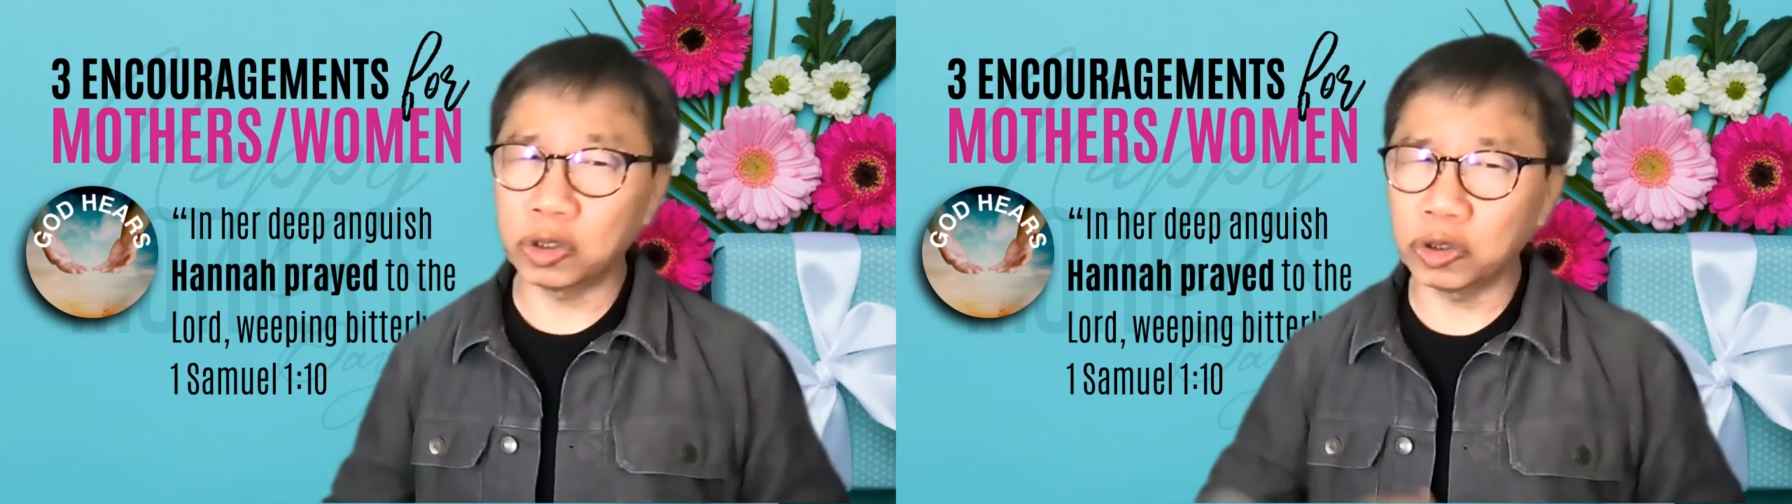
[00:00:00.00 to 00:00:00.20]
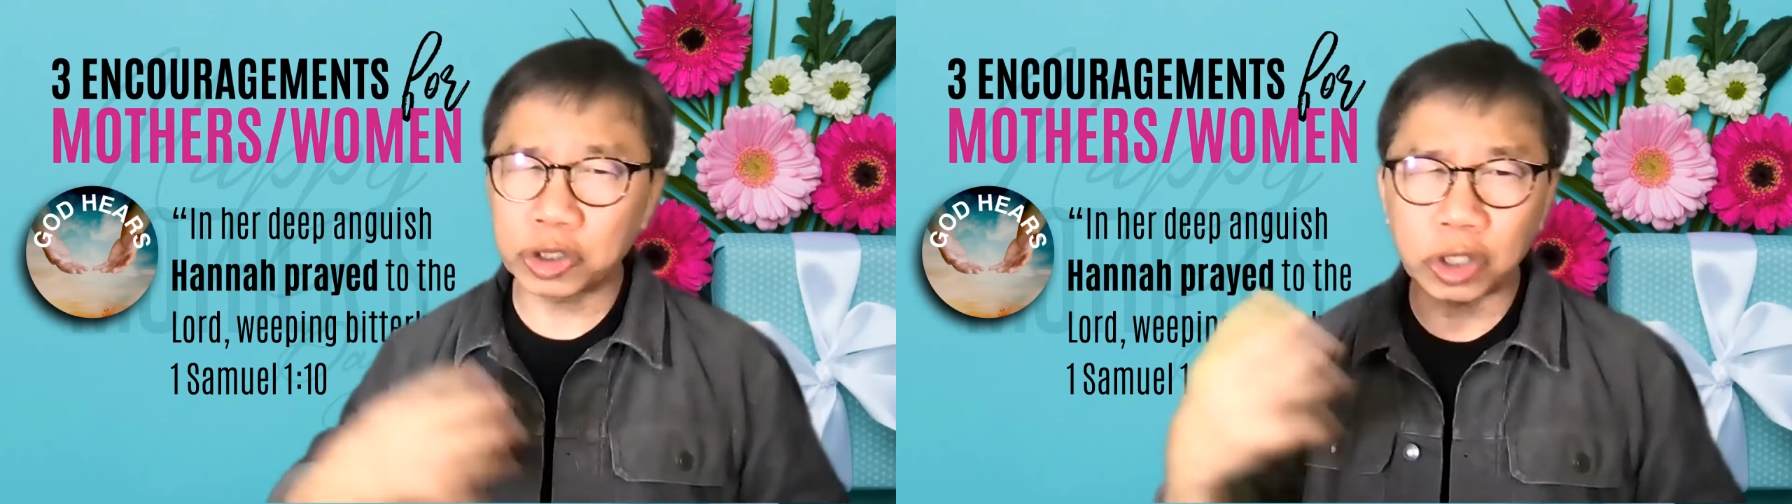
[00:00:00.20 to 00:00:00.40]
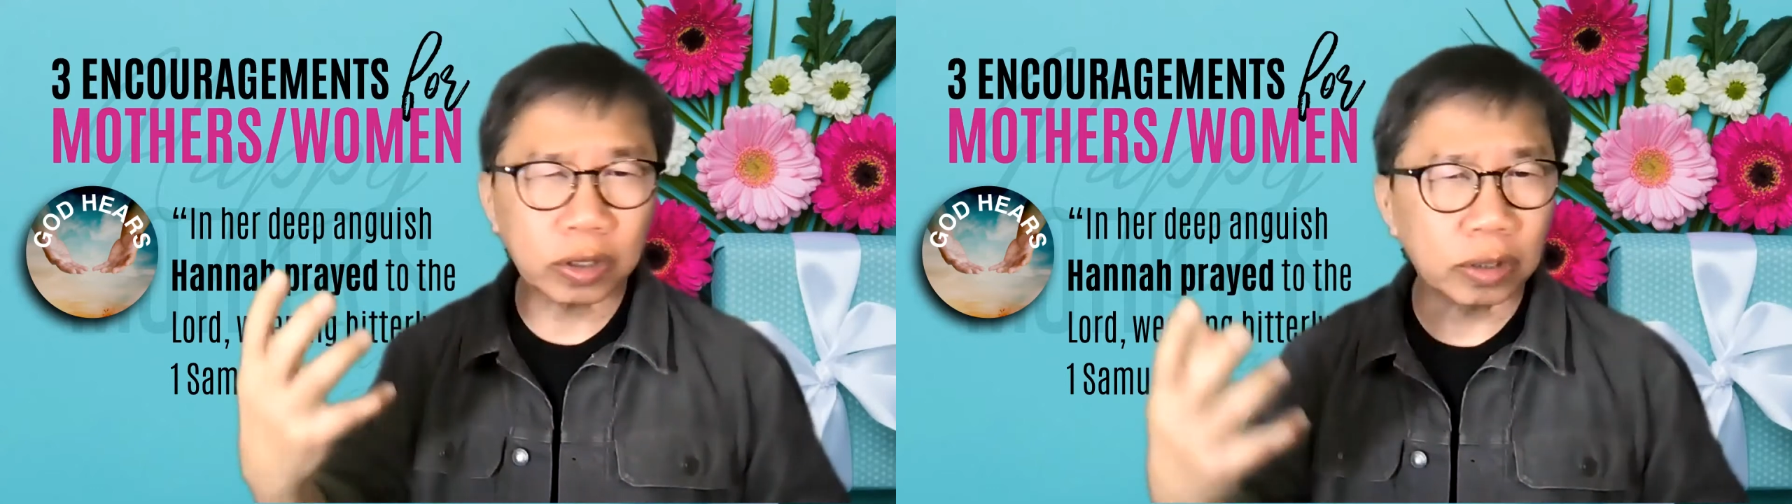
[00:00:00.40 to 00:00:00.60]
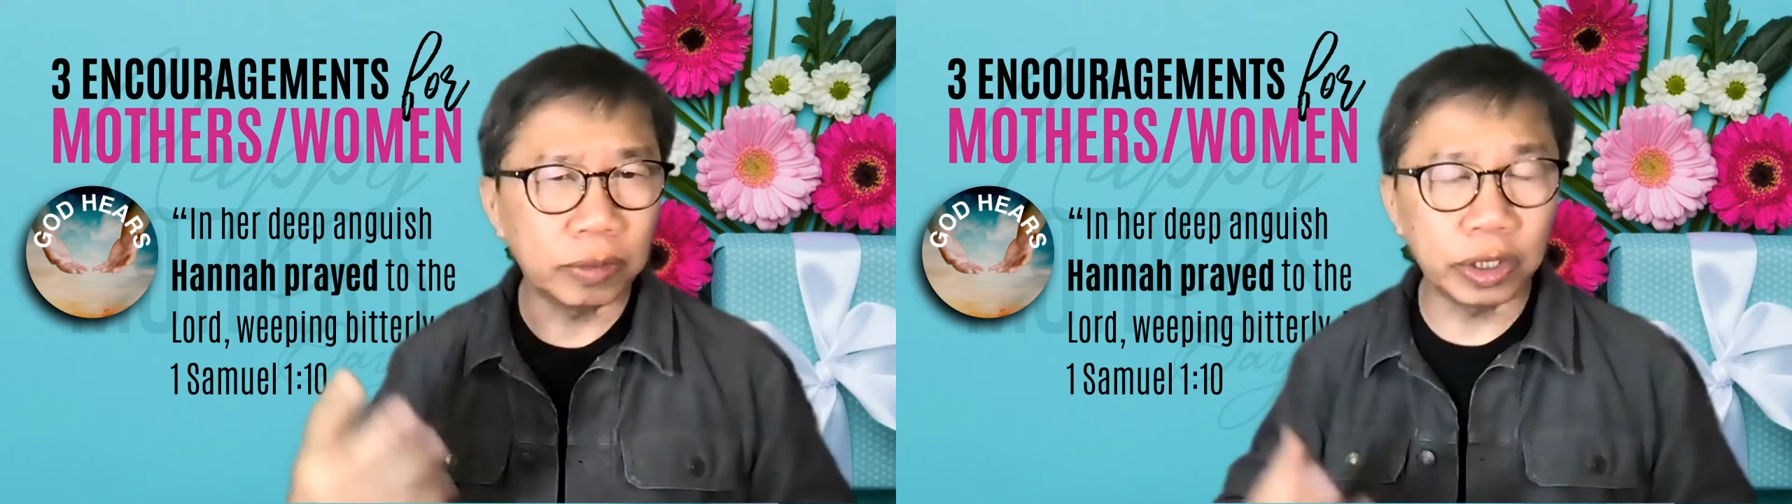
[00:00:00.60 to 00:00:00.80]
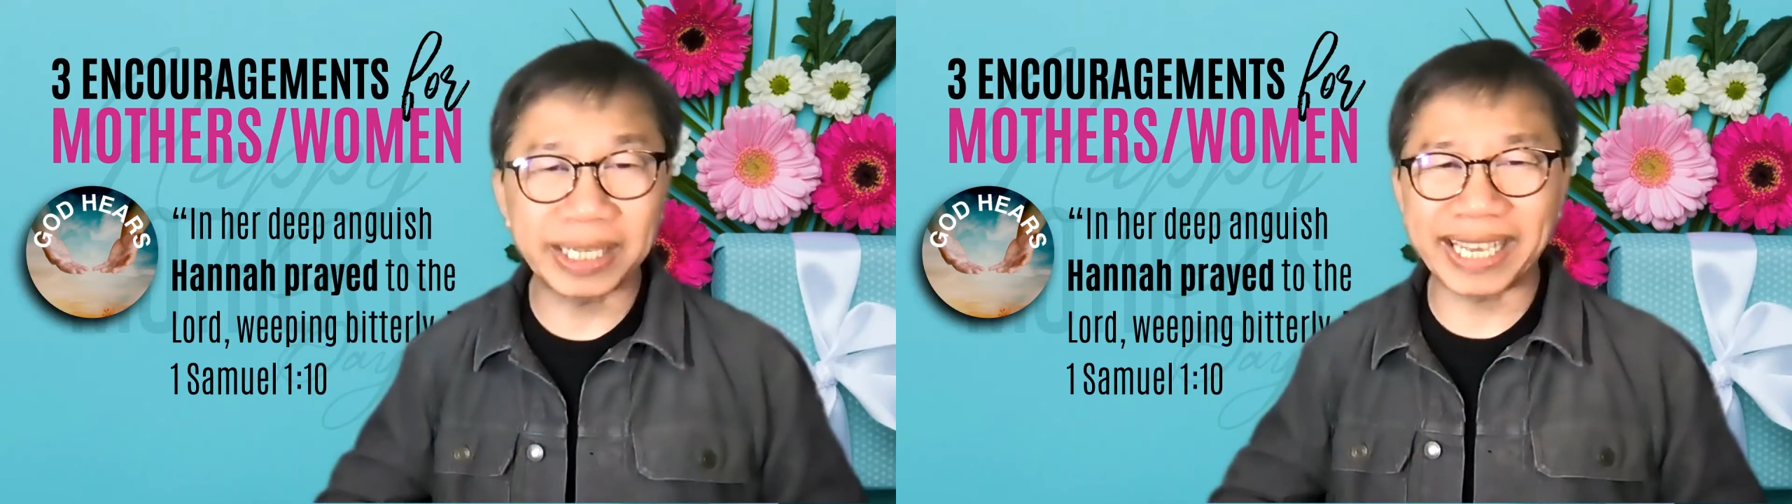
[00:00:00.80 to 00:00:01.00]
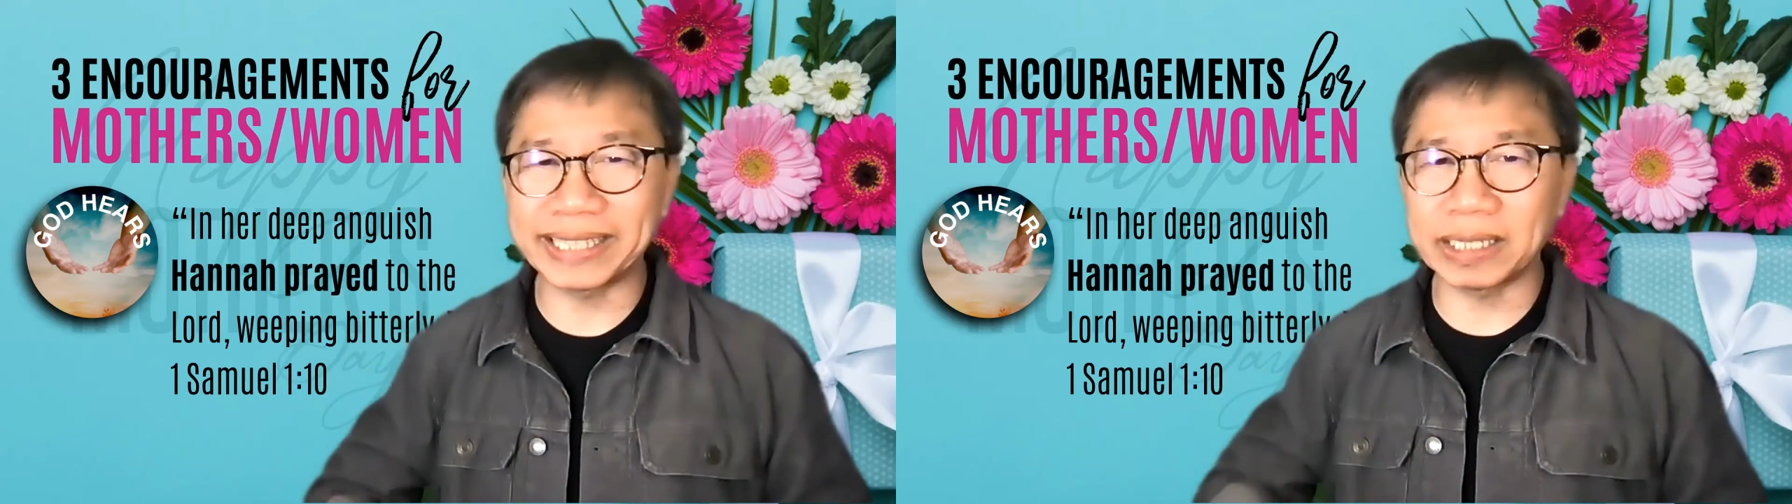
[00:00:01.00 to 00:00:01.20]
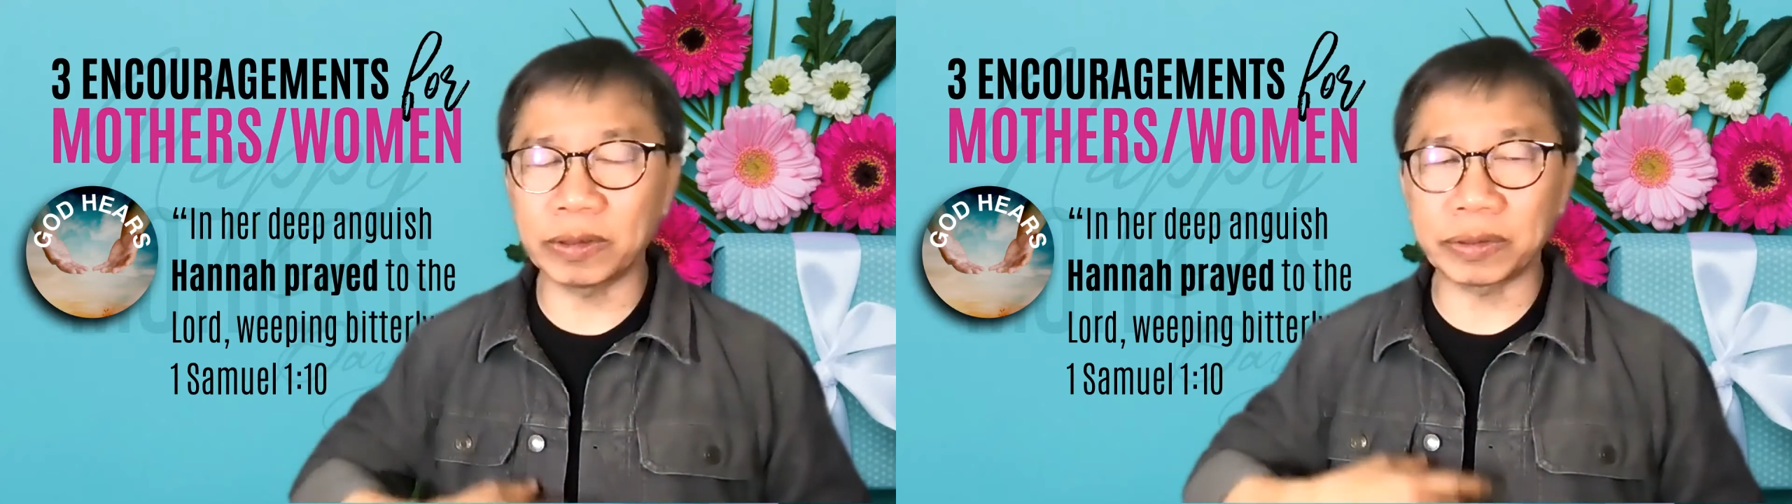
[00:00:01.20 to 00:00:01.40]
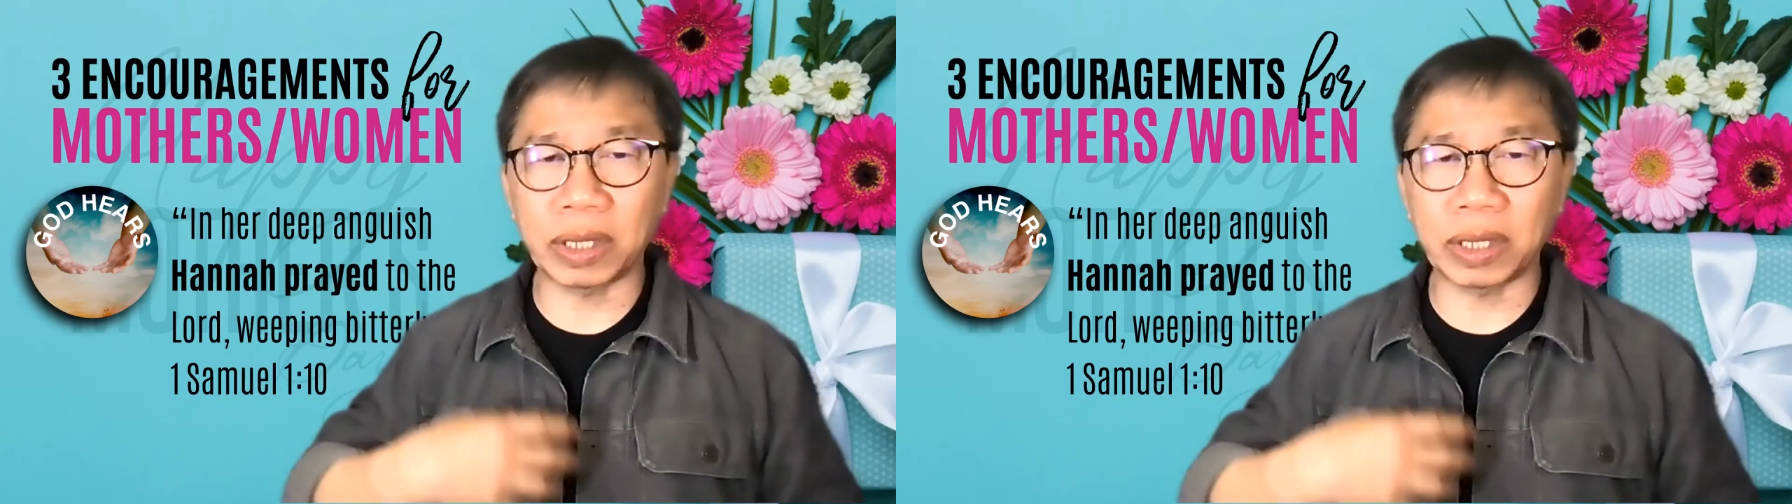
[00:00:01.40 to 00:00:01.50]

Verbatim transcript: Don't stop communicating